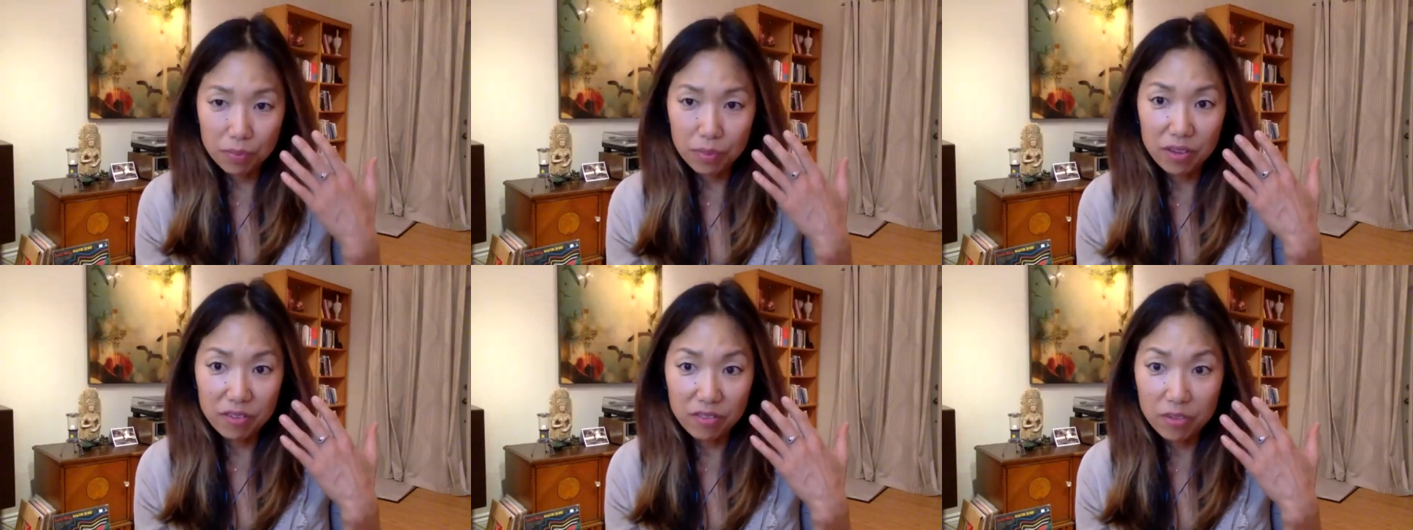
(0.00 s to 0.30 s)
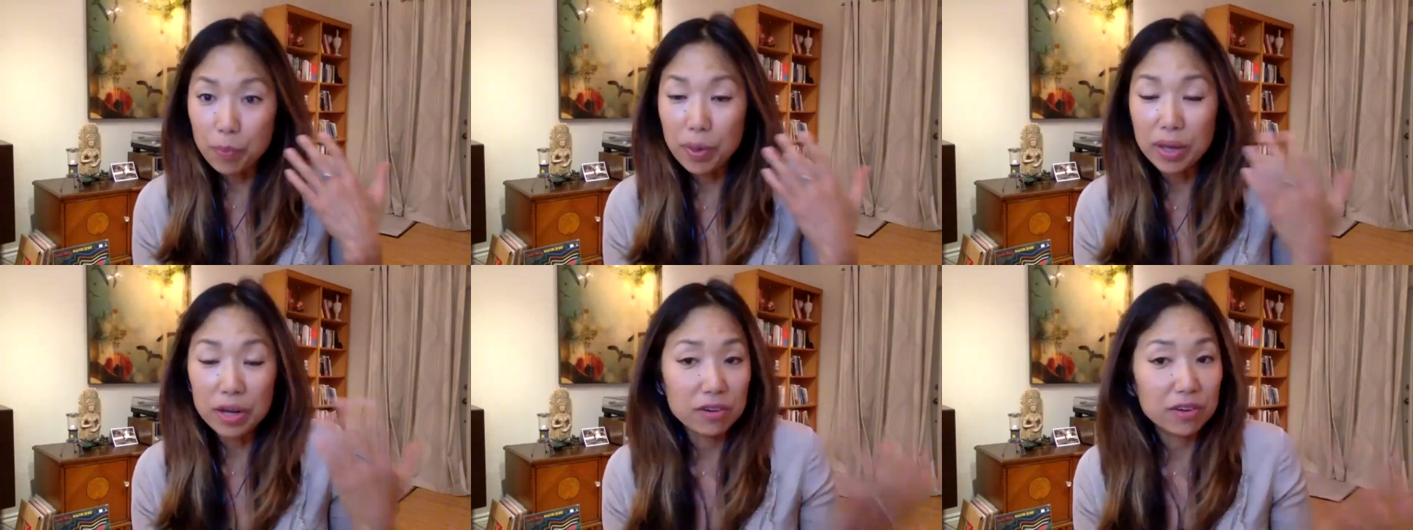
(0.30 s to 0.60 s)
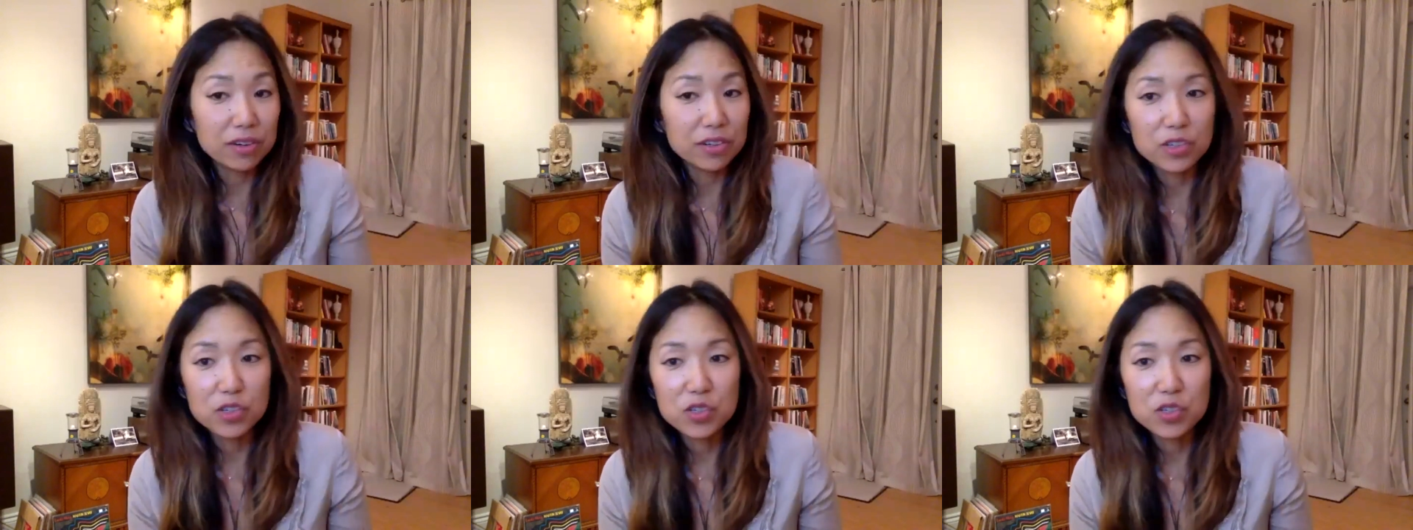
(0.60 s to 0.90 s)
of a
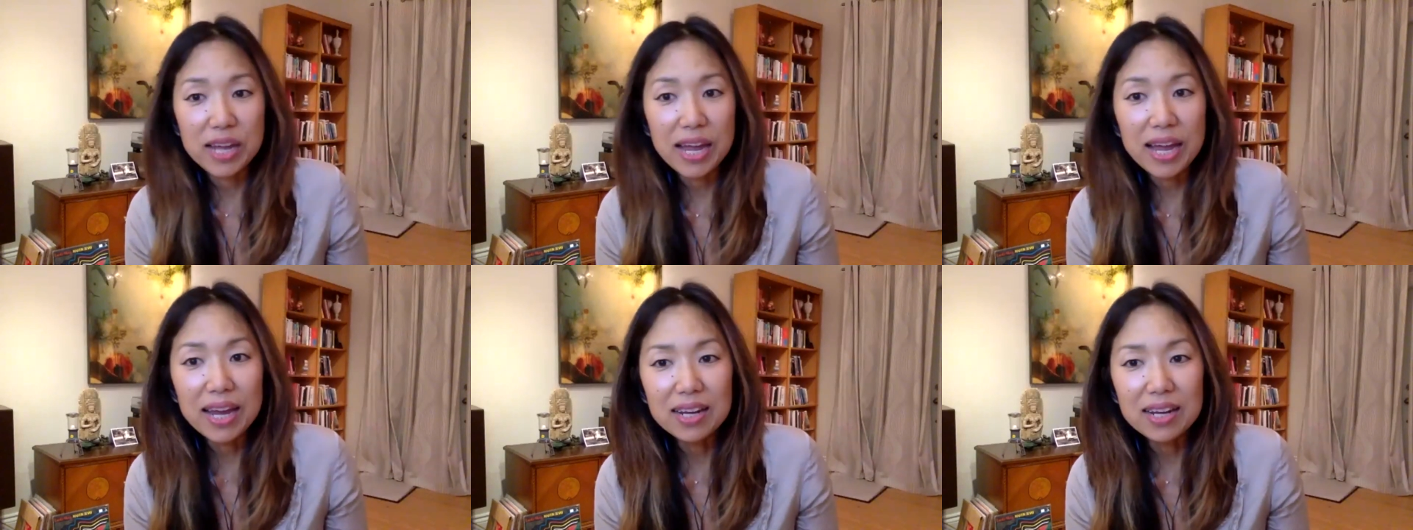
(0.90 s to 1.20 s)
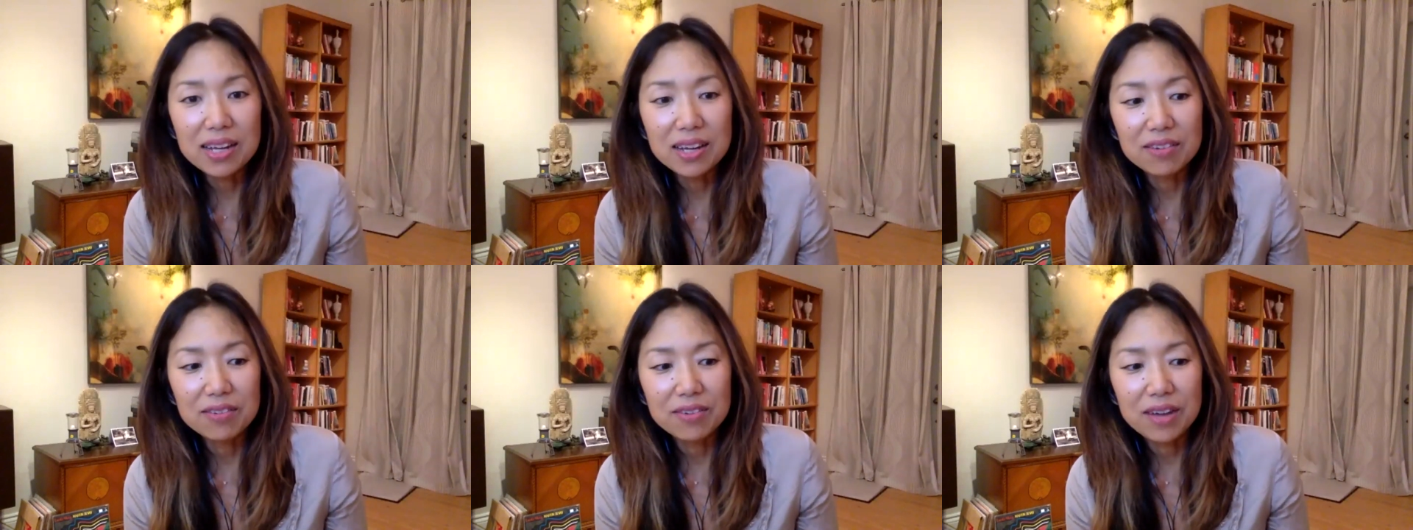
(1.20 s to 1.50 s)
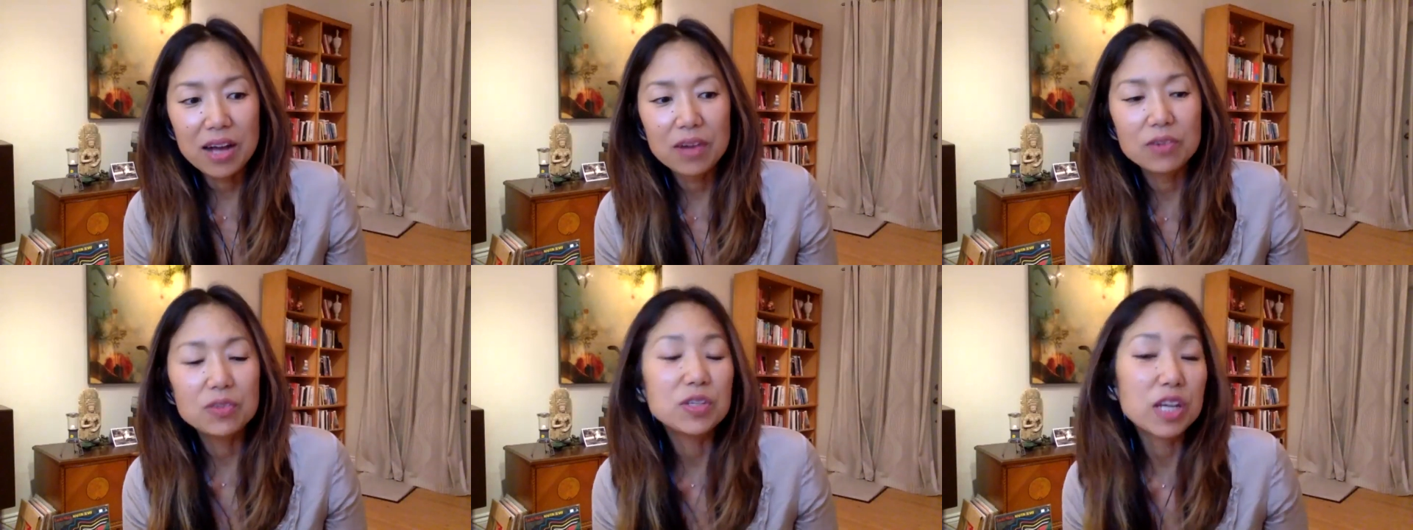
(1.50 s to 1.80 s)
better understanding of
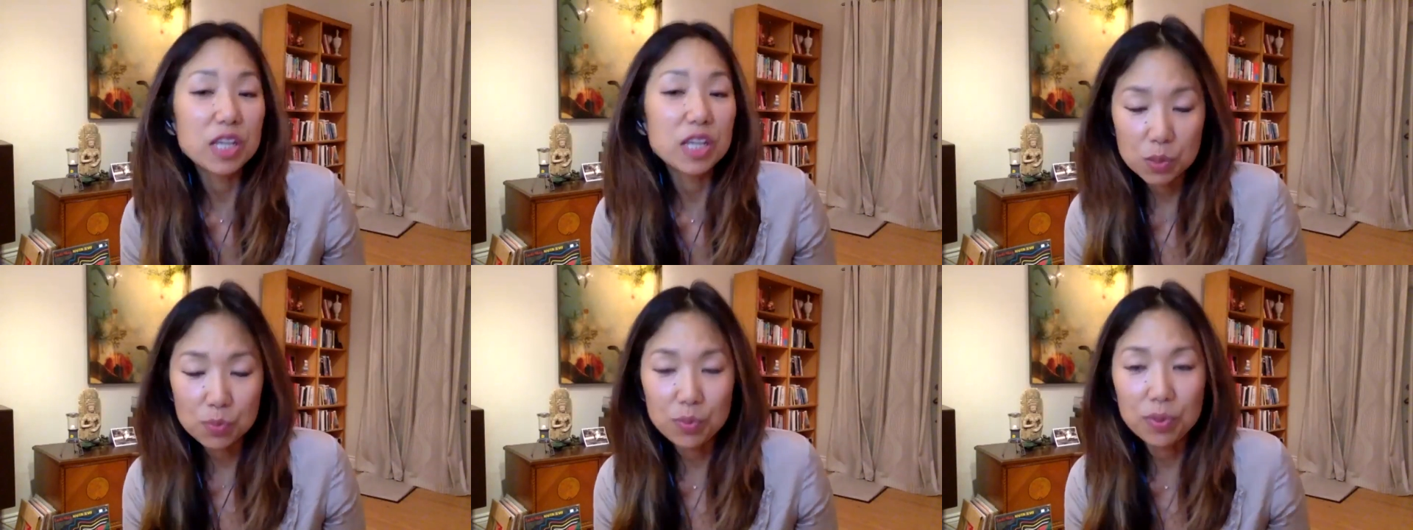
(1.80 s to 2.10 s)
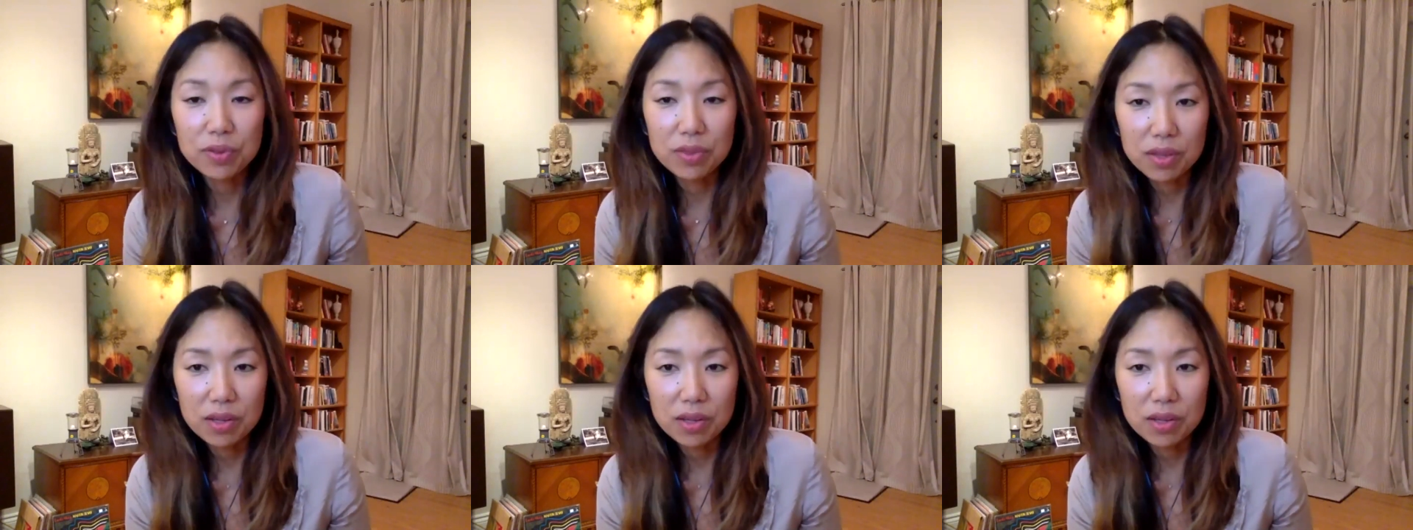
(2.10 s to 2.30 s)
how desperate